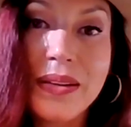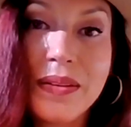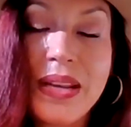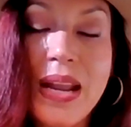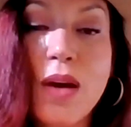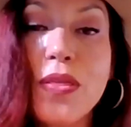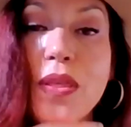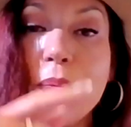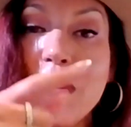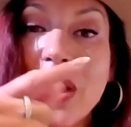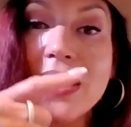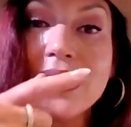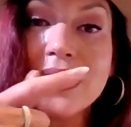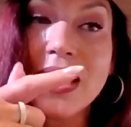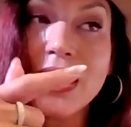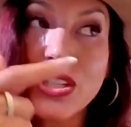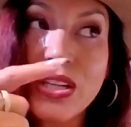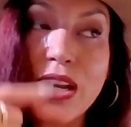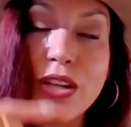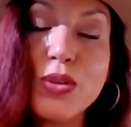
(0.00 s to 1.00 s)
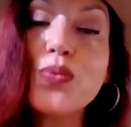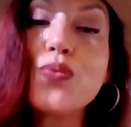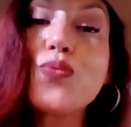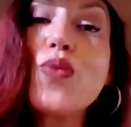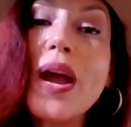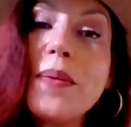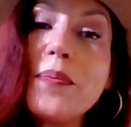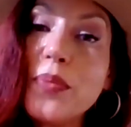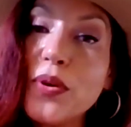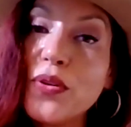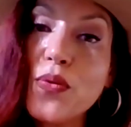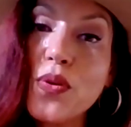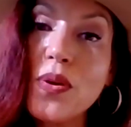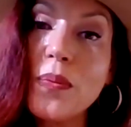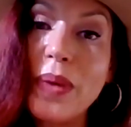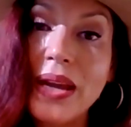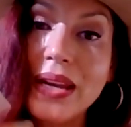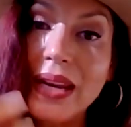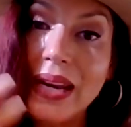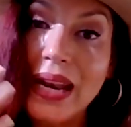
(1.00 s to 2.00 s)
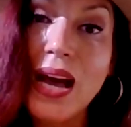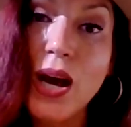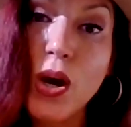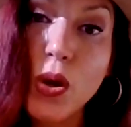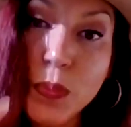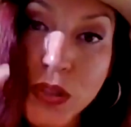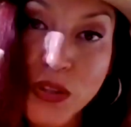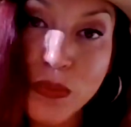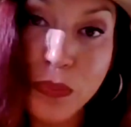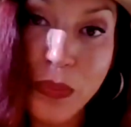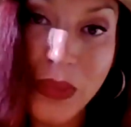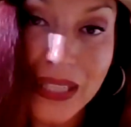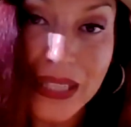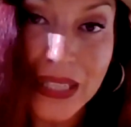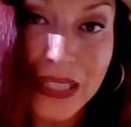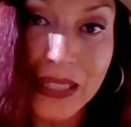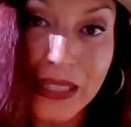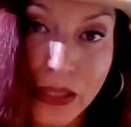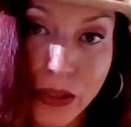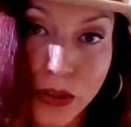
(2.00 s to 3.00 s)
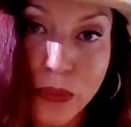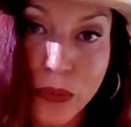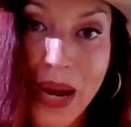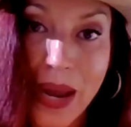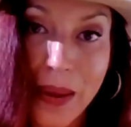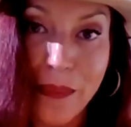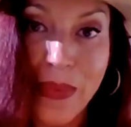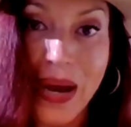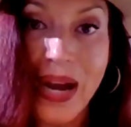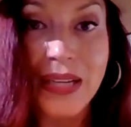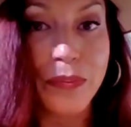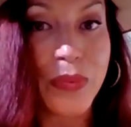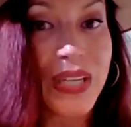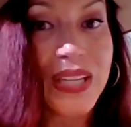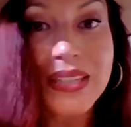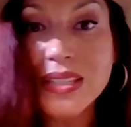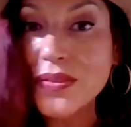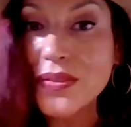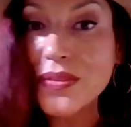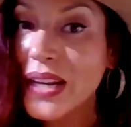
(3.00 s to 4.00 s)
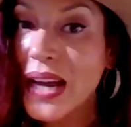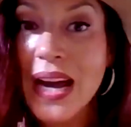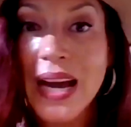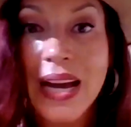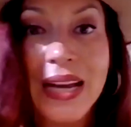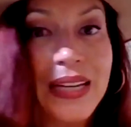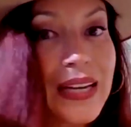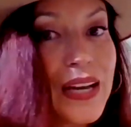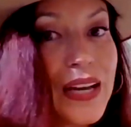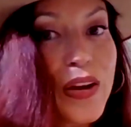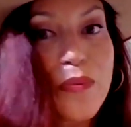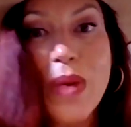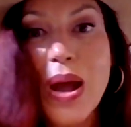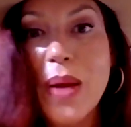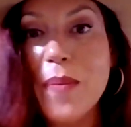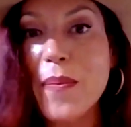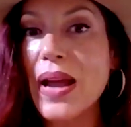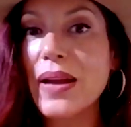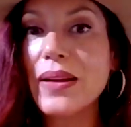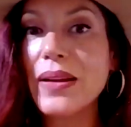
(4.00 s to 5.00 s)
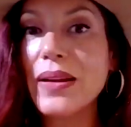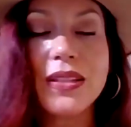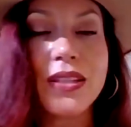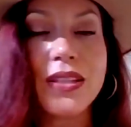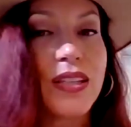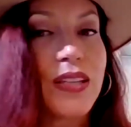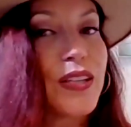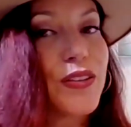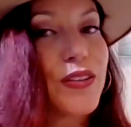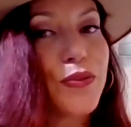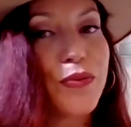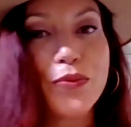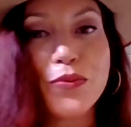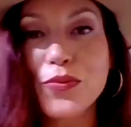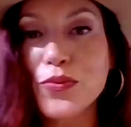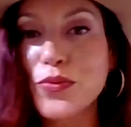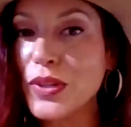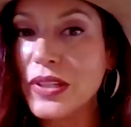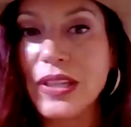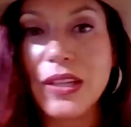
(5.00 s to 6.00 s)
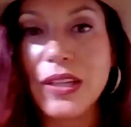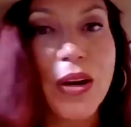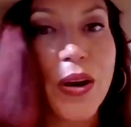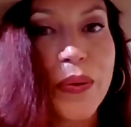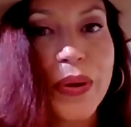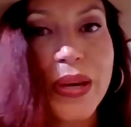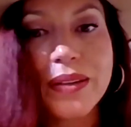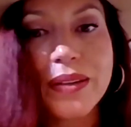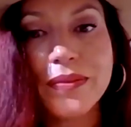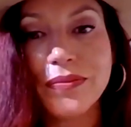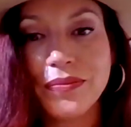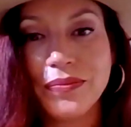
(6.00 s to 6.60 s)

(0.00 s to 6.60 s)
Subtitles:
Now, the meditation I do right before bed, it helps me clear my mind, because if not, my mind is just really going.